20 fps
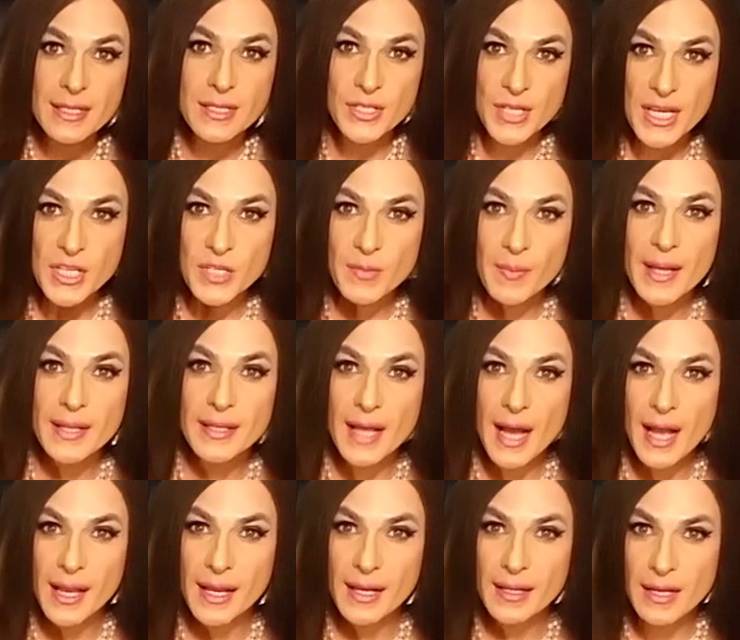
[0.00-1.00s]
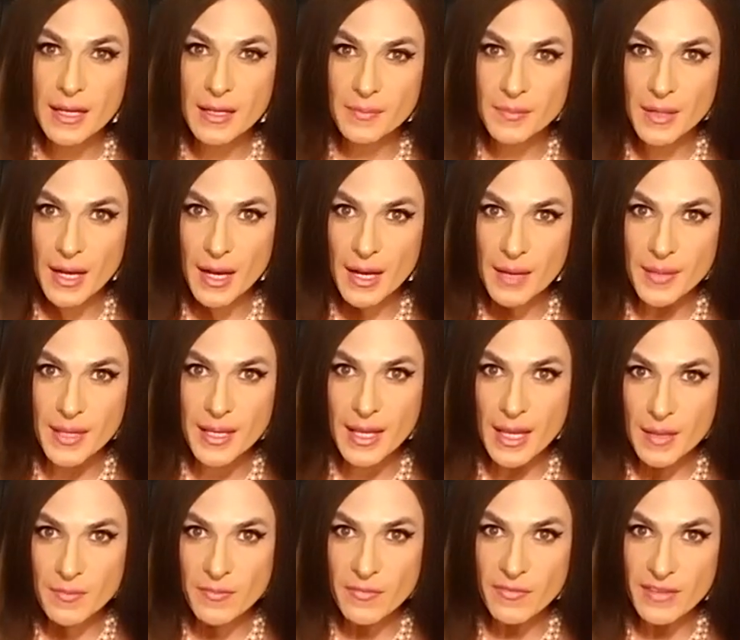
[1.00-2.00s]
change my diet. I, I
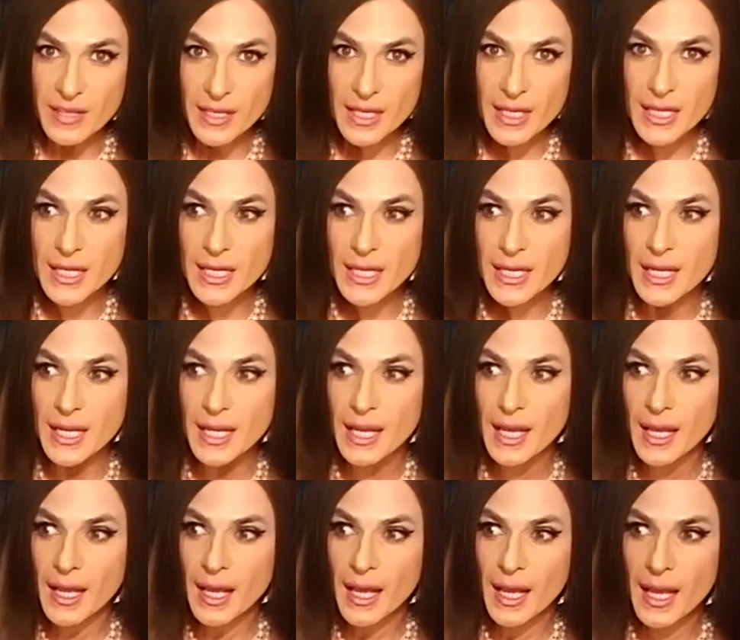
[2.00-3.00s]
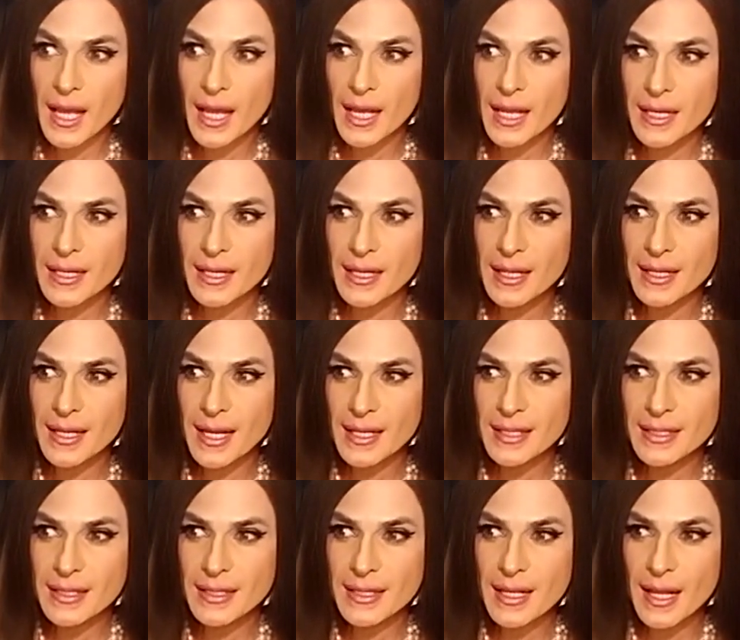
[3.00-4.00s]
became vegan, and and I
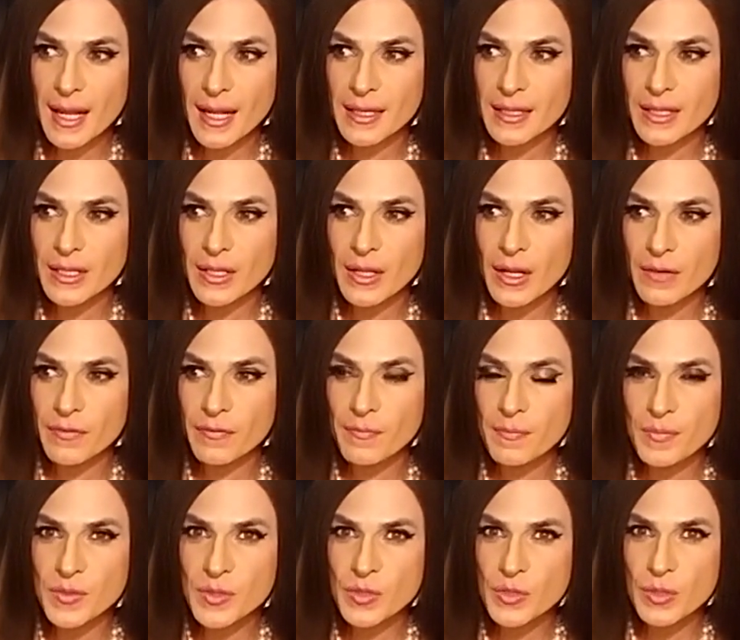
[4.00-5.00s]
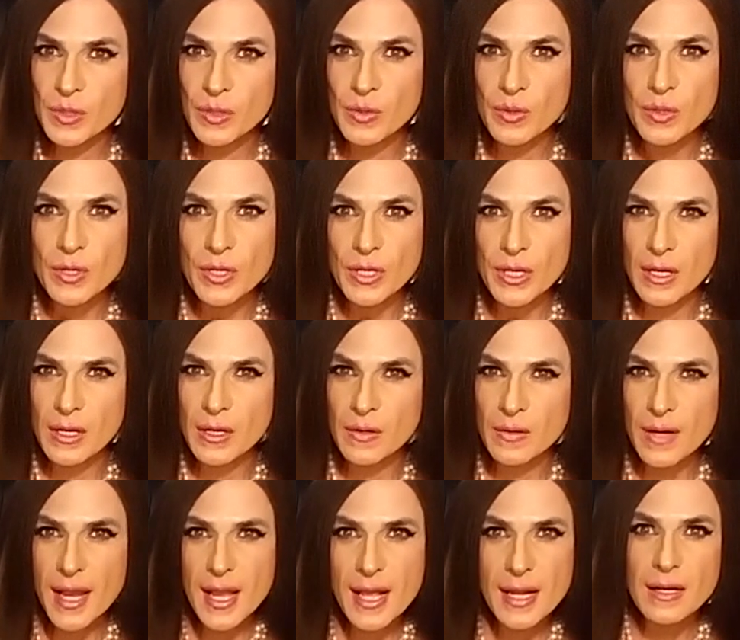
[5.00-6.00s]
did that not to look
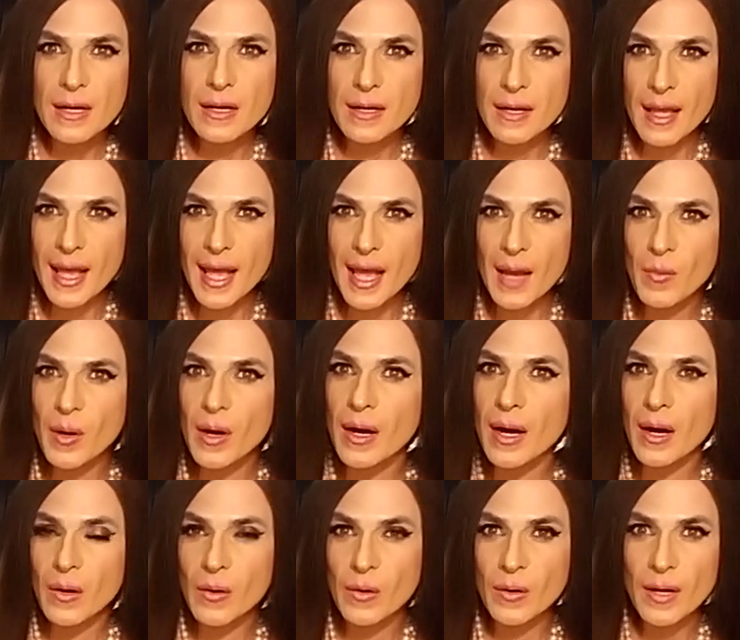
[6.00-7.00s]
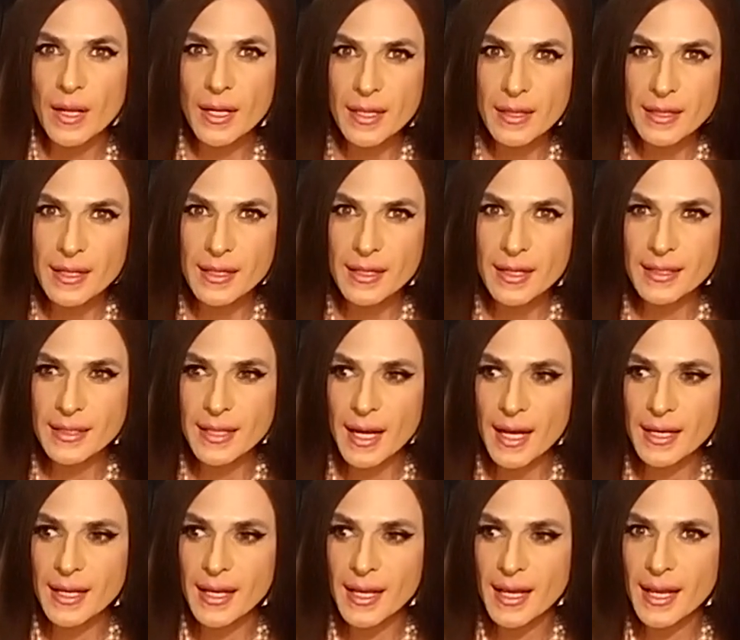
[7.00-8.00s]
great on camera or anything like
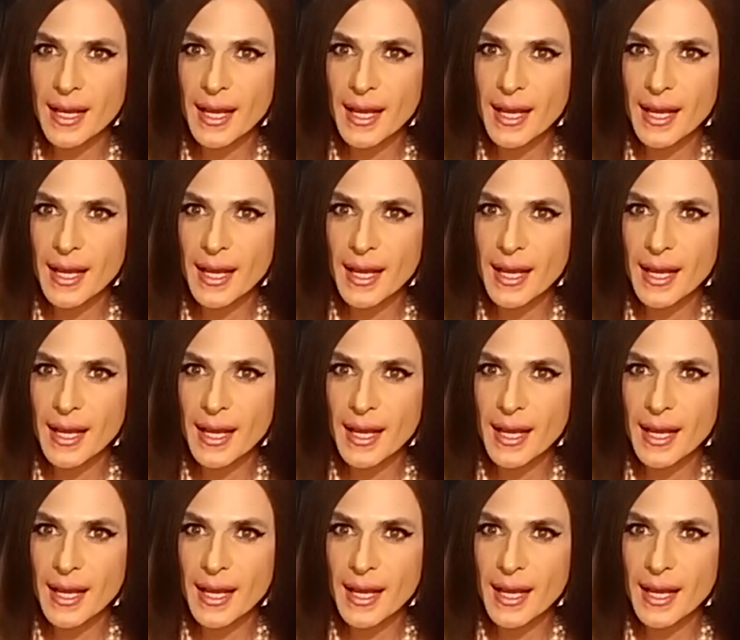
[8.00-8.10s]
that.